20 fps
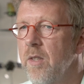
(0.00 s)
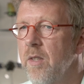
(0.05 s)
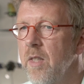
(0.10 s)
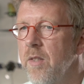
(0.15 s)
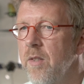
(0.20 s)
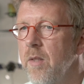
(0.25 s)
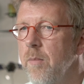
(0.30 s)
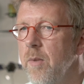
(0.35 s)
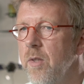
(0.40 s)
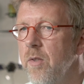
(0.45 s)
The
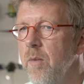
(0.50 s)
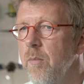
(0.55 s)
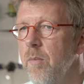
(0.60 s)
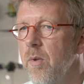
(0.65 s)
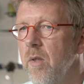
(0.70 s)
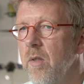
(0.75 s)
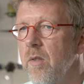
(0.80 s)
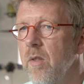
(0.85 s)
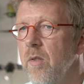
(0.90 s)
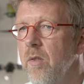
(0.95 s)
system is
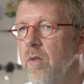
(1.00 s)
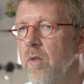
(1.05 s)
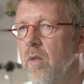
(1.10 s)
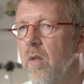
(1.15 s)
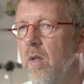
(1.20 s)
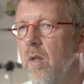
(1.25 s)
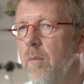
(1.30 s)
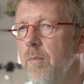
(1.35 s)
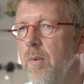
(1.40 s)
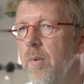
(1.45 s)
important to
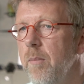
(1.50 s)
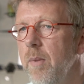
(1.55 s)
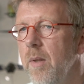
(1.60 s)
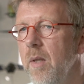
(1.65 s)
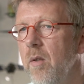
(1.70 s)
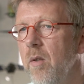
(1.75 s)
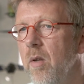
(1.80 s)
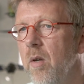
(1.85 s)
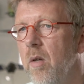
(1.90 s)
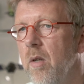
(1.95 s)
Europe
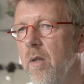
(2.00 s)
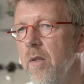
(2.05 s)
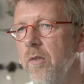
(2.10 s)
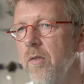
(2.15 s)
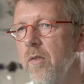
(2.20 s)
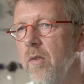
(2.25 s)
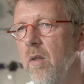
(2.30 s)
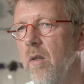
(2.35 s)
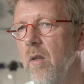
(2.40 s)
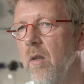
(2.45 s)

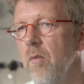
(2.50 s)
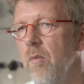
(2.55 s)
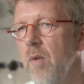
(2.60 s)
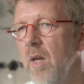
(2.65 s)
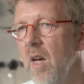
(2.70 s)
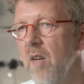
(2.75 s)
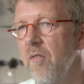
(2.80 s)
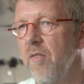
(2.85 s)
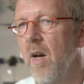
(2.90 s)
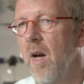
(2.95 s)
because uh,
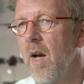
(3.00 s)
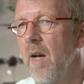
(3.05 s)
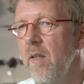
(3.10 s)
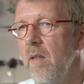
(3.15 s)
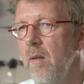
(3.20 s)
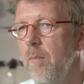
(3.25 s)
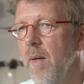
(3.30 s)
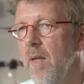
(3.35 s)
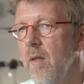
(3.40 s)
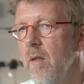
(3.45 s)
we have a high
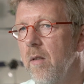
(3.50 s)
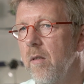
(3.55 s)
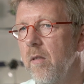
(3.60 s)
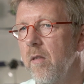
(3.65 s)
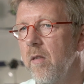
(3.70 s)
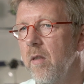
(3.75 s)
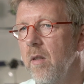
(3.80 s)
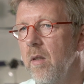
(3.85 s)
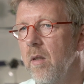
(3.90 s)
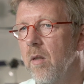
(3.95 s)

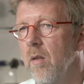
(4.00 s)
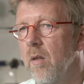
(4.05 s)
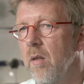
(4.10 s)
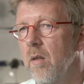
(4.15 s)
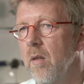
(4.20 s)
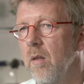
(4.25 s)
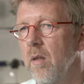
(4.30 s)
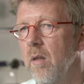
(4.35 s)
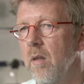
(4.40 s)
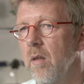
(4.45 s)
dependency
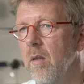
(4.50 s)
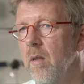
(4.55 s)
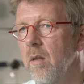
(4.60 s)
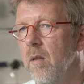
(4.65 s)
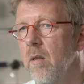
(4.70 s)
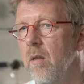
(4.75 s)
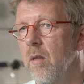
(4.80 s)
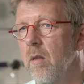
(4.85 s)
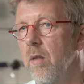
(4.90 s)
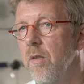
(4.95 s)
on,
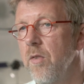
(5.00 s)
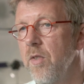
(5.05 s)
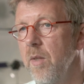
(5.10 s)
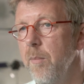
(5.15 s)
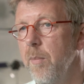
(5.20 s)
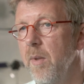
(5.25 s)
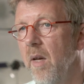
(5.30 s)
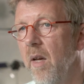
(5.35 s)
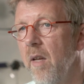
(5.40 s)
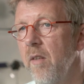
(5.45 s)
uh, on
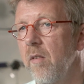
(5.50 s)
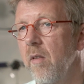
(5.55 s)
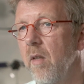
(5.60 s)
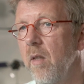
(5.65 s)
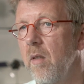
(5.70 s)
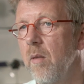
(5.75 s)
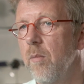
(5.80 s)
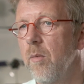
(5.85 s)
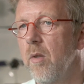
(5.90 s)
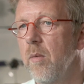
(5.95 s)
GPS
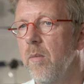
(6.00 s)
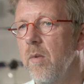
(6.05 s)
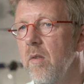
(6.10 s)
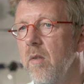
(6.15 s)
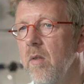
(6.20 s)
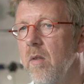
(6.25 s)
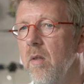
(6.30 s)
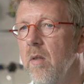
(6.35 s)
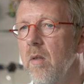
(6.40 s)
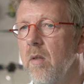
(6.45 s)
at the
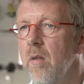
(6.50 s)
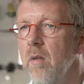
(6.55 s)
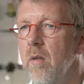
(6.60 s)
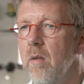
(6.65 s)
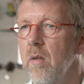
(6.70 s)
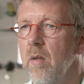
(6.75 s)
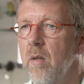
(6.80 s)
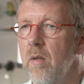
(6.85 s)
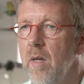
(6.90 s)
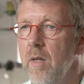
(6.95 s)
moment.
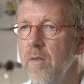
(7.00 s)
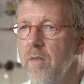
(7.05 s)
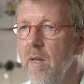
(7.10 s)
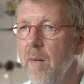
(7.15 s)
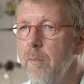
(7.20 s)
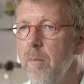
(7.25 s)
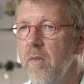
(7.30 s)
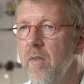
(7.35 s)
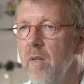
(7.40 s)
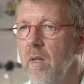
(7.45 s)
Uh, around
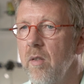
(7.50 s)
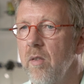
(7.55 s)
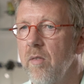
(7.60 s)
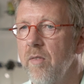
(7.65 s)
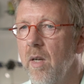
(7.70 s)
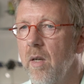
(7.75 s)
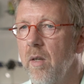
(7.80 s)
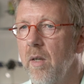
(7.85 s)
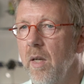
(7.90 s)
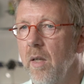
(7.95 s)
10%
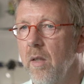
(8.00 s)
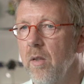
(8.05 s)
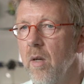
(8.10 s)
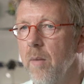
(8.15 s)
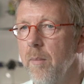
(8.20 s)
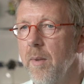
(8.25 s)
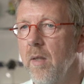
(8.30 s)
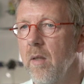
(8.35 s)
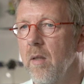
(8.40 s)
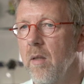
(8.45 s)
of our
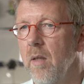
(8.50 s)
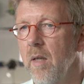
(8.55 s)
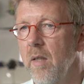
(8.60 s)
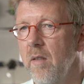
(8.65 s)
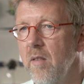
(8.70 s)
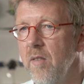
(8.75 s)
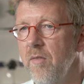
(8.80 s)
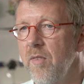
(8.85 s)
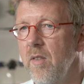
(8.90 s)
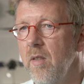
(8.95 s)
economic
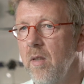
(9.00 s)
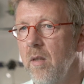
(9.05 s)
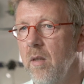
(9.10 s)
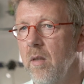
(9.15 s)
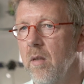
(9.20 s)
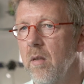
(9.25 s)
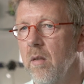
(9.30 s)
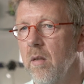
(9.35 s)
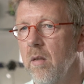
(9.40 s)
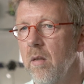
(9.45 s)

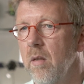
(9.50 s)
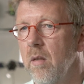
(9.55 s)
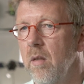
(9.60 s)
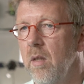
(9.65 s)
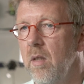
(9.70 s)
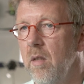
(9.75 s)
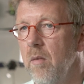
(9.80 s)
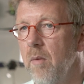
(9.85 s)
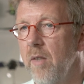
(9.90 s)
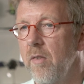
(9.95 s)
activity uh,
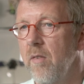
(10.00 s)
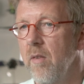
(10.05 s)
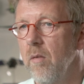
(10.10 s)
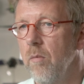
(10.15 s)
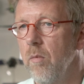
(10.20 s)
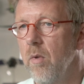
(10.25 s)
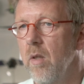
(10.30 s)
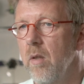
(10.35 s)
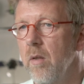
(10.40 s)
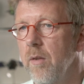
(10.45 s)
in the
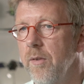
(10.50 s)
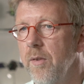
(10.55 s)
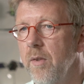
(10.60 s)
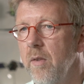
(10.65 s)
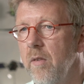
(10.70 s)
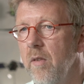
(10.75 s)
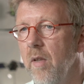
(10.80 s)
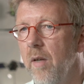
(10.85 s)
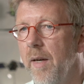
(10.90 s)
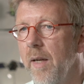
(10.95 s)
Western world
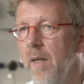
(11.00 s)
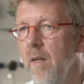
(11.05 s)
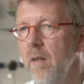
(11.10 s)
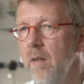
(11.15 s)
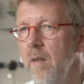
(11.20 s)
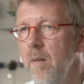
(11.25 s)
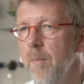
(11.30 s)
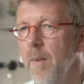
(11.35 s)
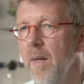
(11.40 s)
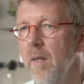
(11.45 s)
is
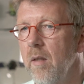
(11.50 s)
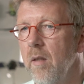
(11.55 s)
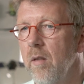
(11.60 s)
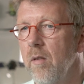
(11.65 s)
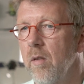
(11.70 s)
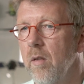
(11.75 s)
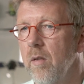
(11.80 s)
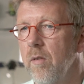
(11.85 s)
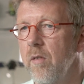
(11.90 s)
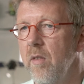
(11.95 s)
directly
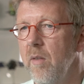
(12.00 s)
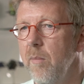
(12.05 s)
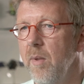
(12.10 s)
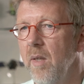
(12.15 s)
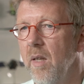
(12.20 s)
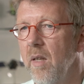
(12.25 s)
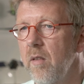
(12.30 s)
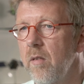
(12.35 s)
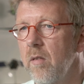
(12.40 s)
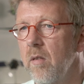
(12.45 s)
dependent on
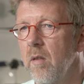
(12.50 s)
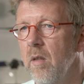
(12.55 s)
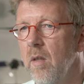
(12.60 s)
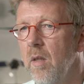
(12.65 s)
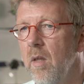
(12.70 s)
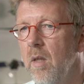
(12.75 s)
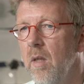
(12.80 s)
GPS.